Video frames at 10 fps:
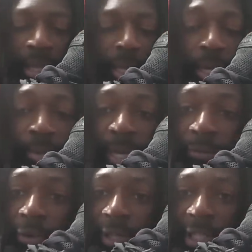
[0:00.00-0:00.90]
I've
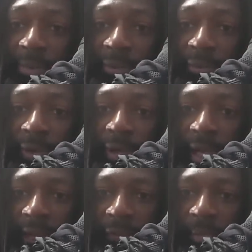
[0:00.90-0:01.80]
worn these before
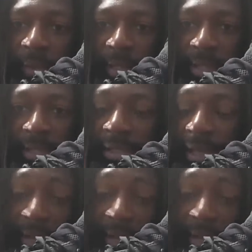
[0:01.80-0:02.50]
at formations and I